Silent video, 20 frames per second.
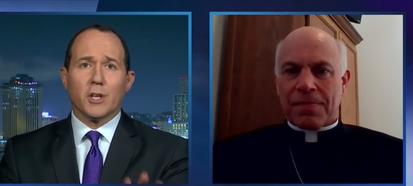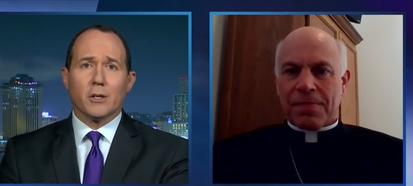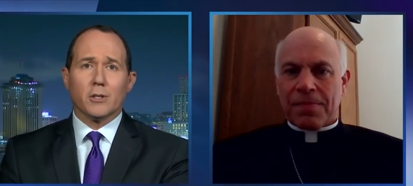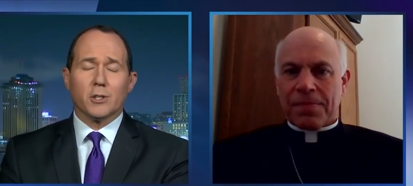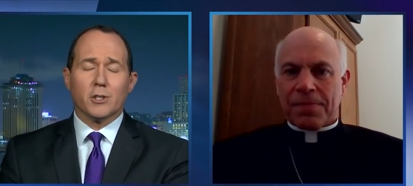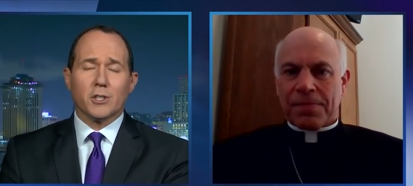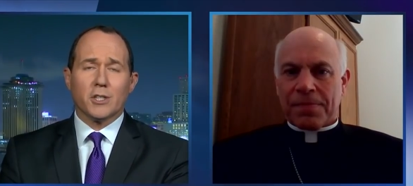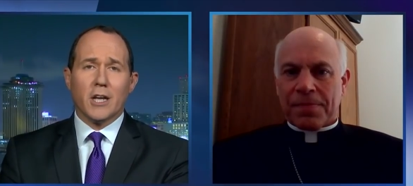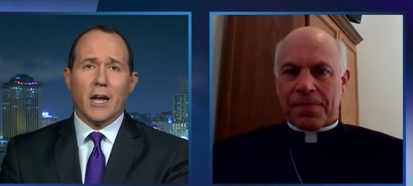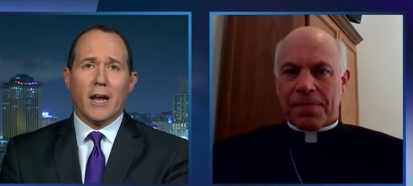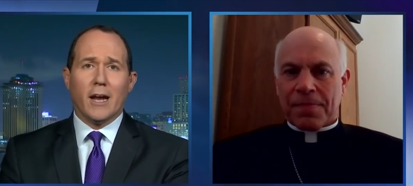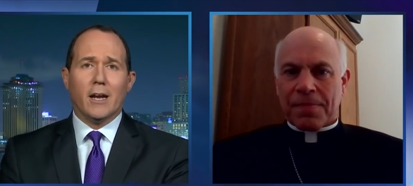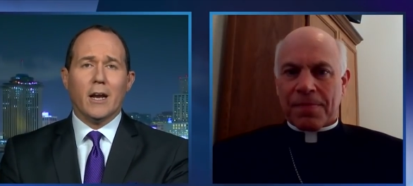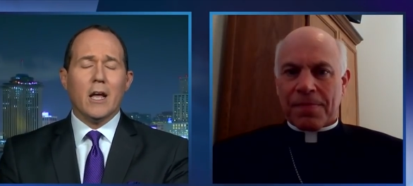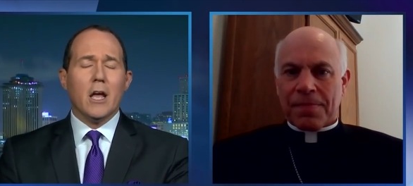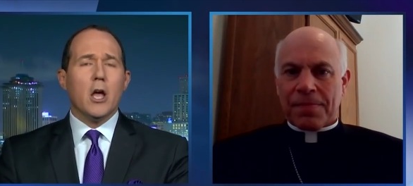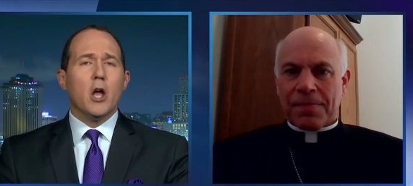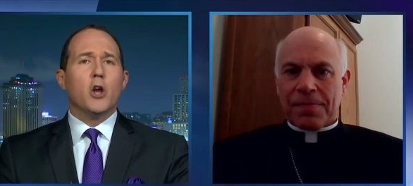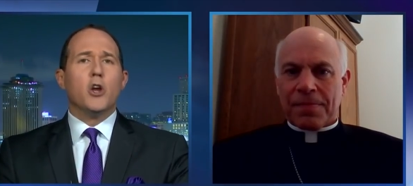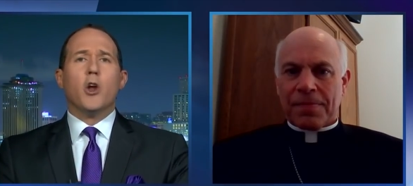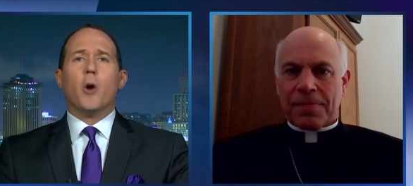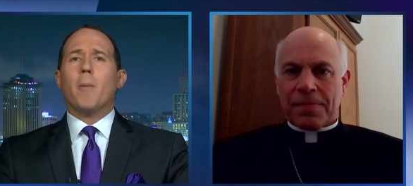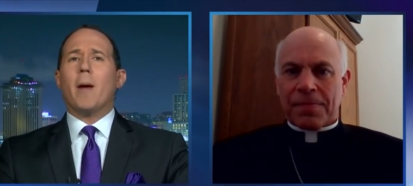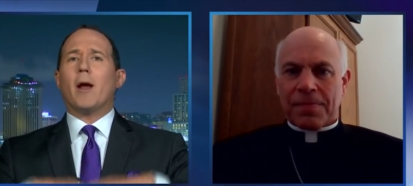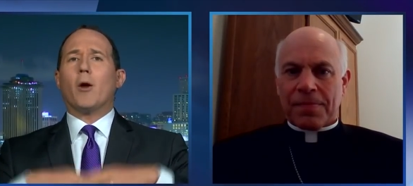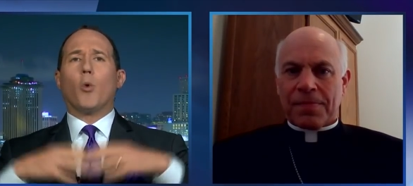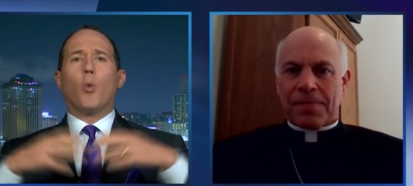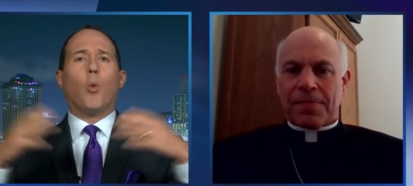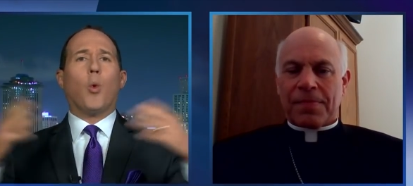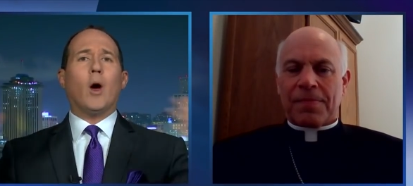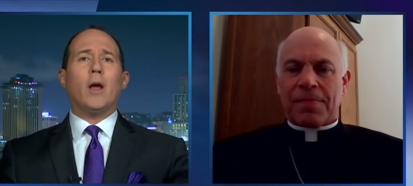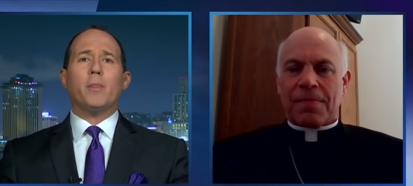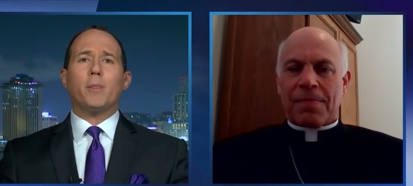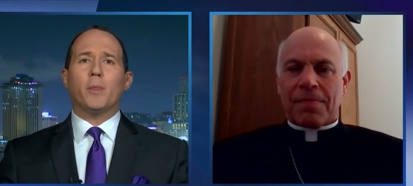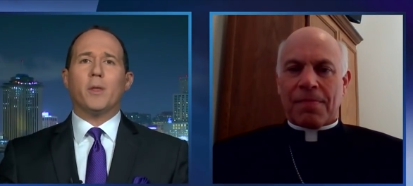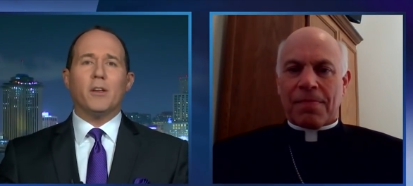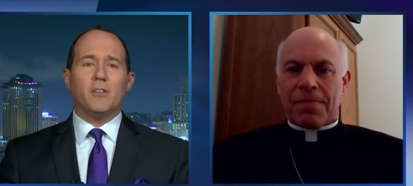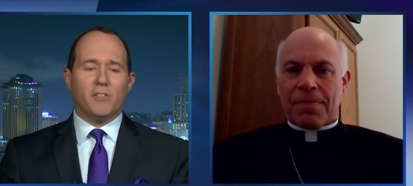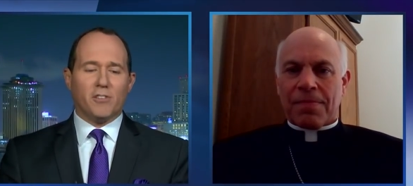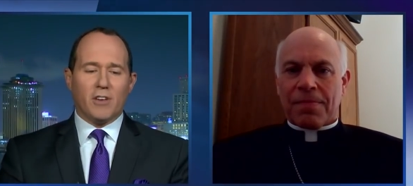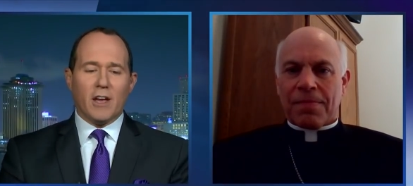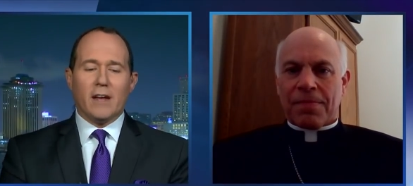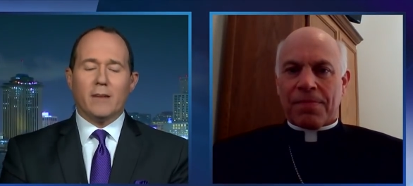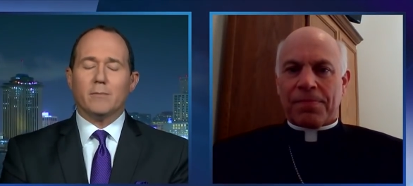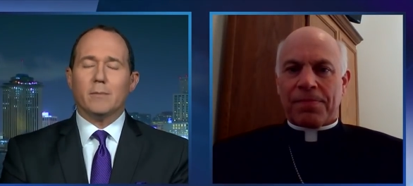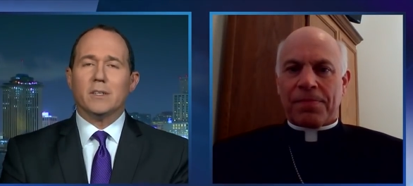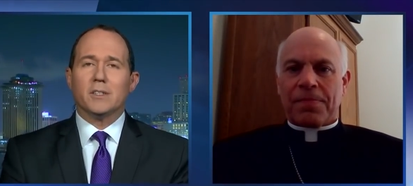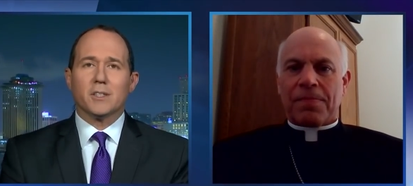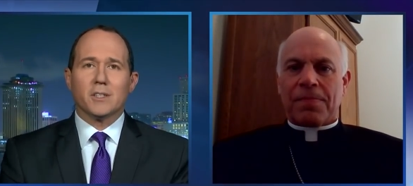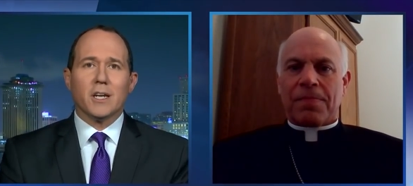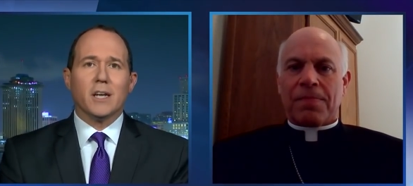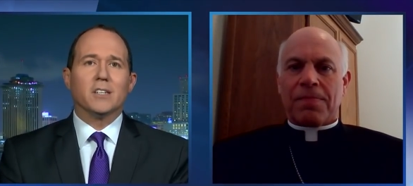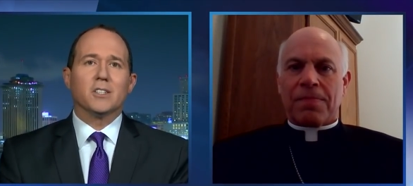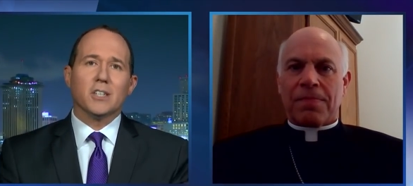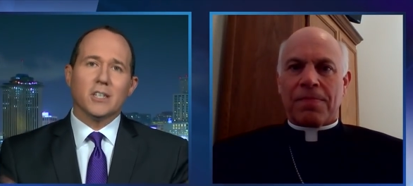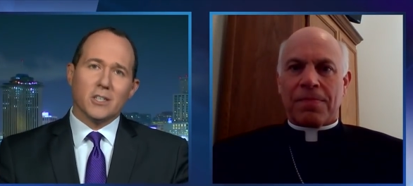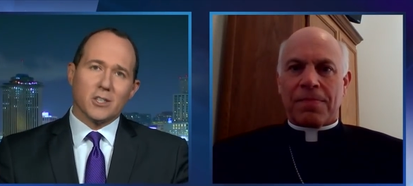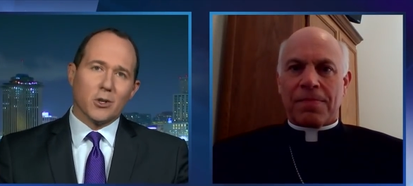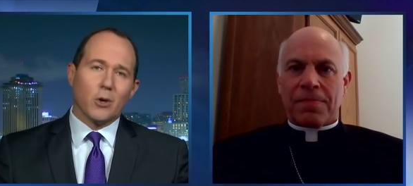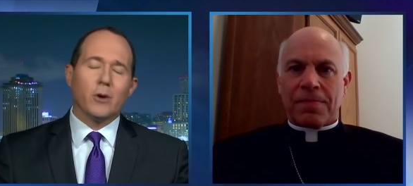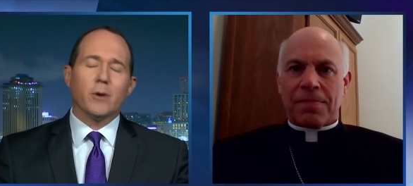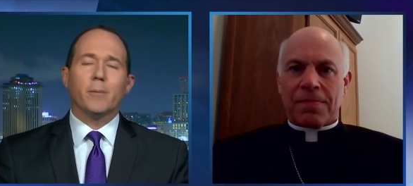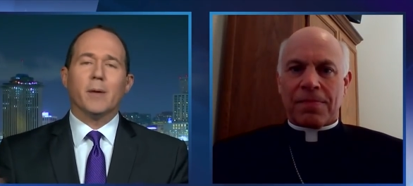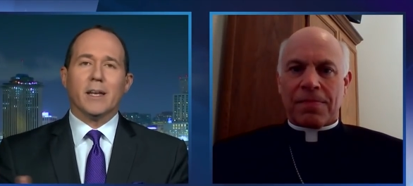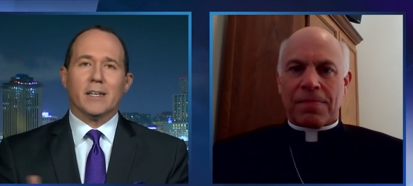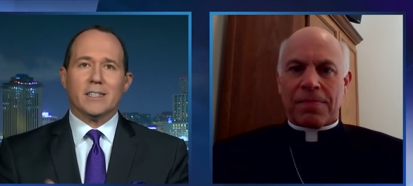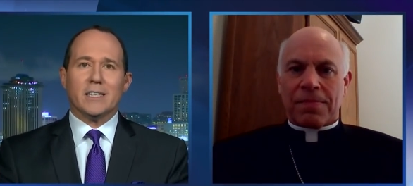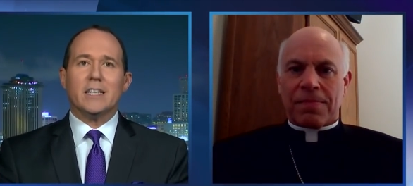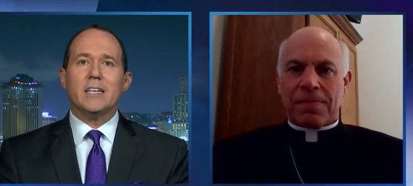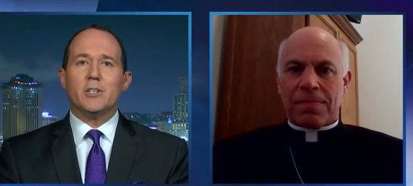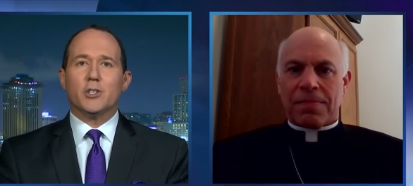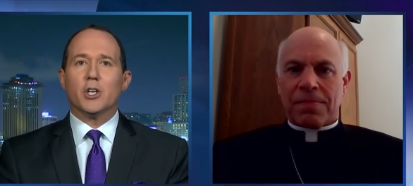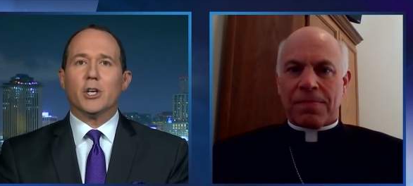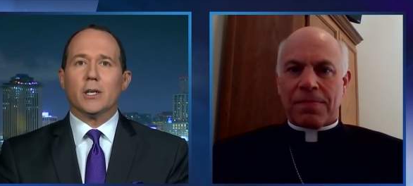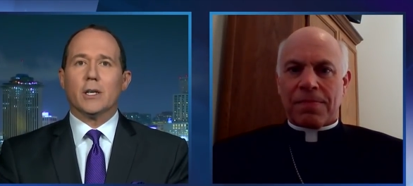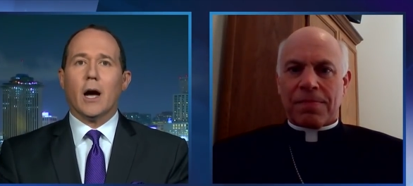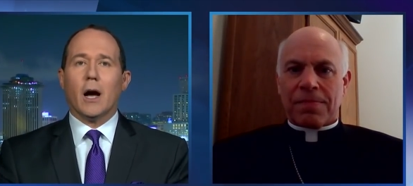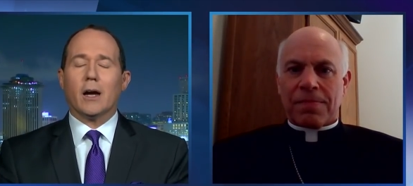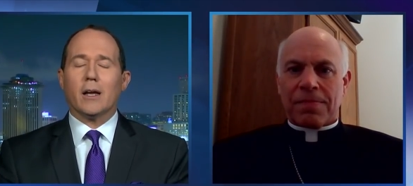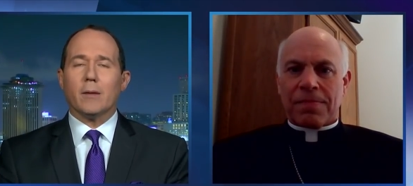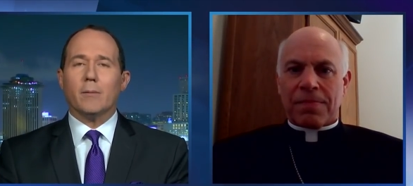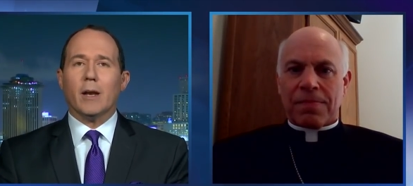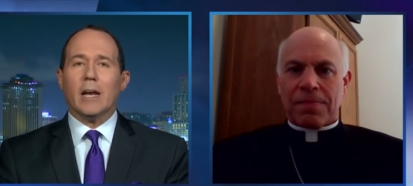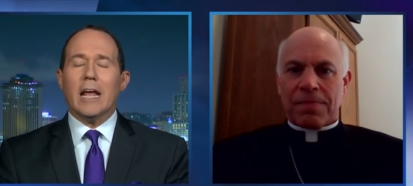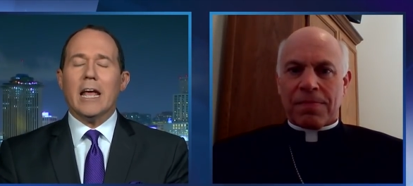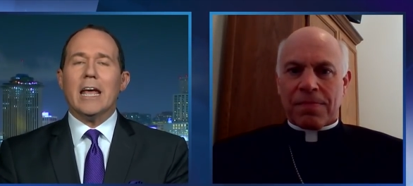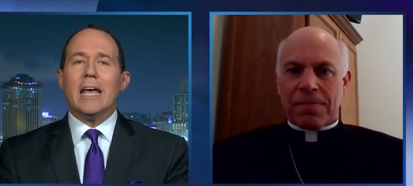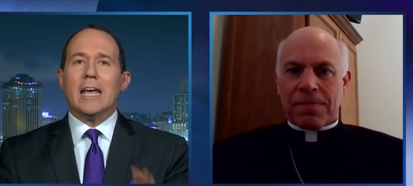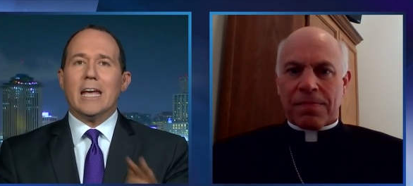Speaker 1: understand. No matter what this statement says, and it's going to be a teaching document,